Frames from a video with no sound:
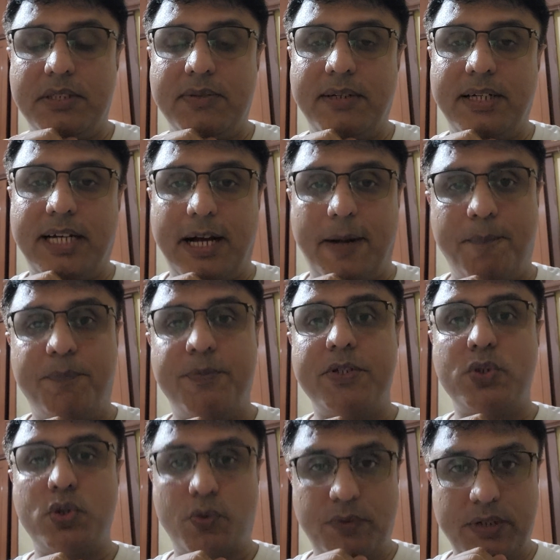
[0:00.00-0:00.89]
will come.
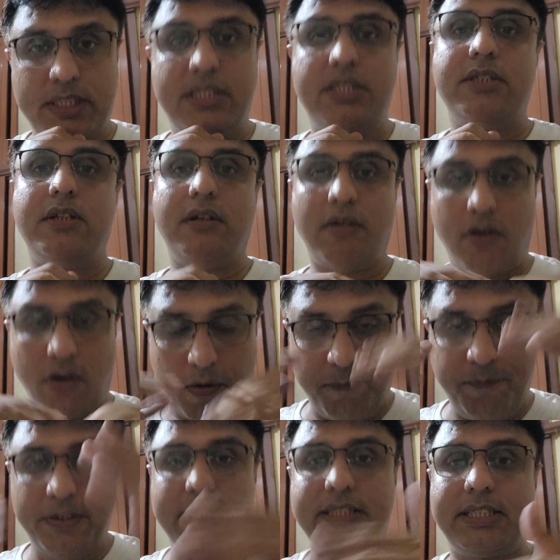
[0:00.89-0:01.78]
So which
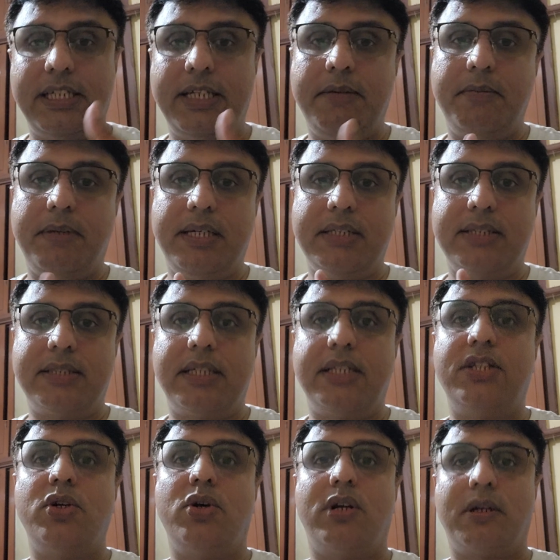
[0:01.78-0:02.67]
obviously means
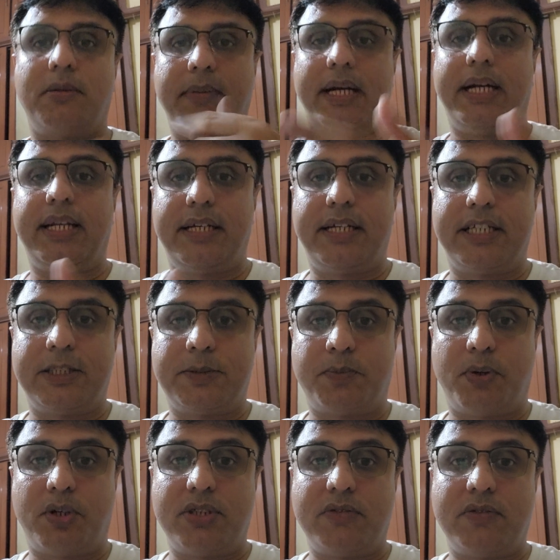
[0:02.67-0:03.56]
that the automatic
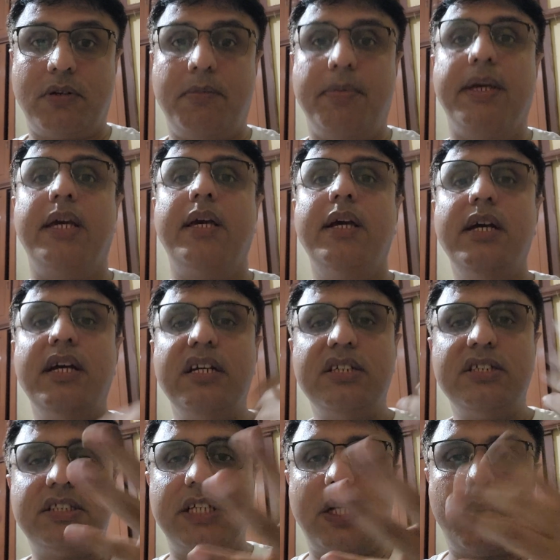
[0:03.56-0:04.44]
response will be
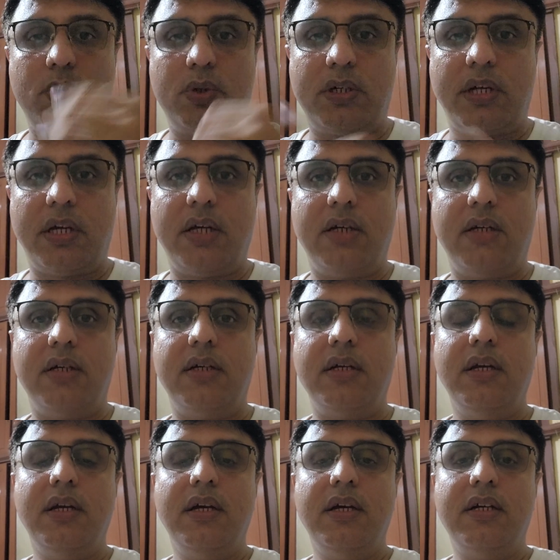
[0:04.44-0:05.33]

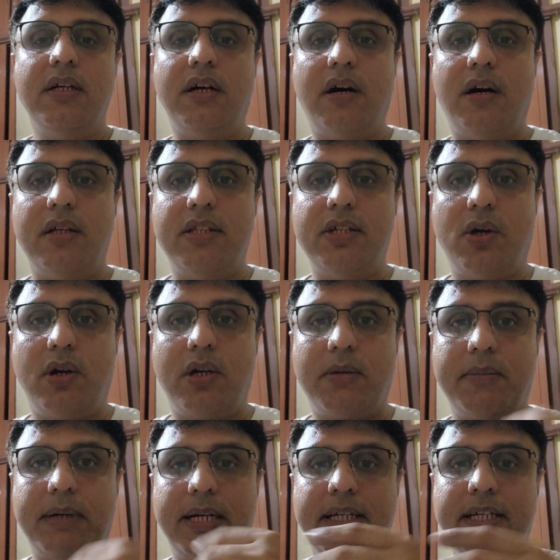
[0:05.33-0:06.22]
shouting, or the
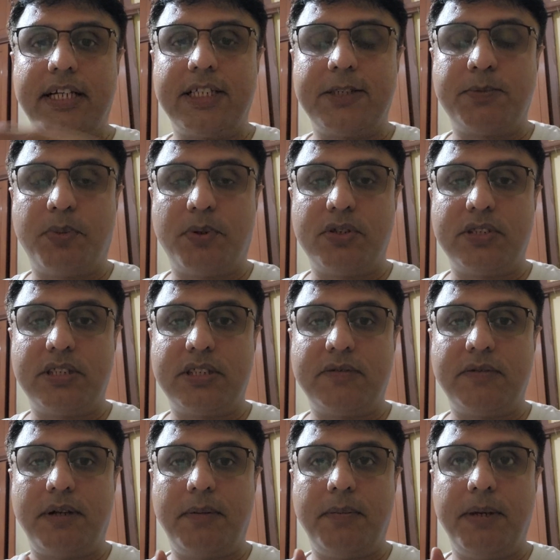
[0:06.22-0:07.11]
automatic
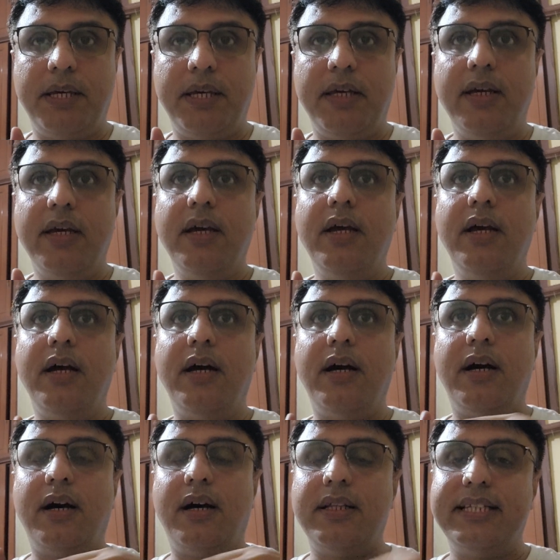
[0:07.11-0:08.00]
responses will be
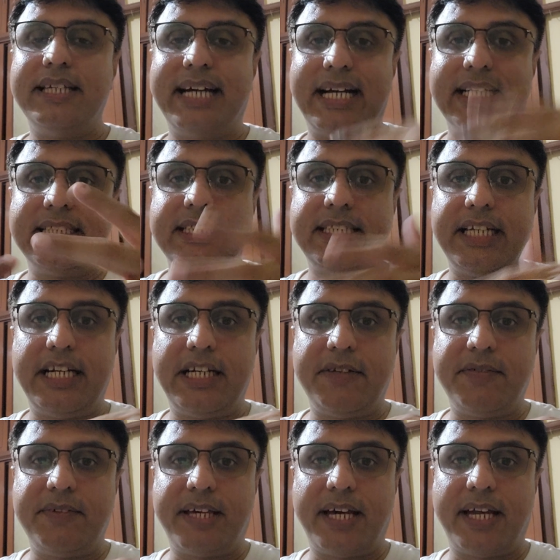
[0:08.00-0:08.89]
the
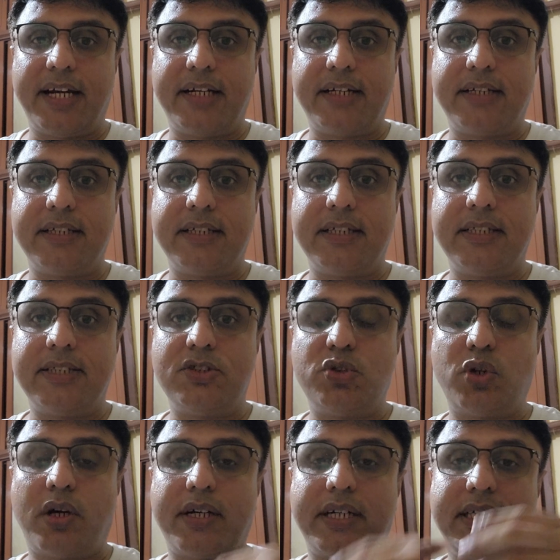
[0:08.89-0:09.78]
agitative character
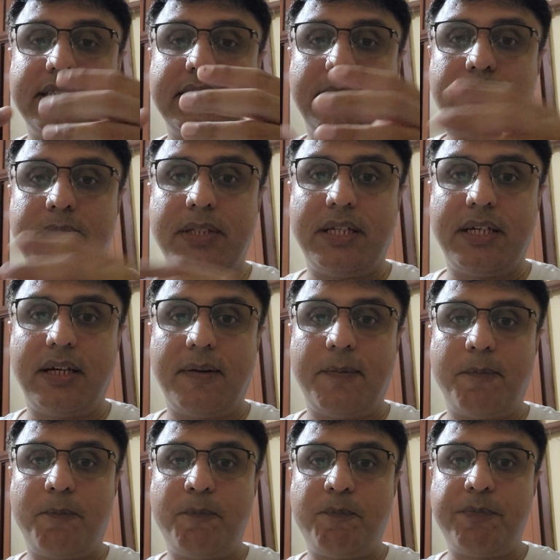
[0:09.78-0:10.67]
talking something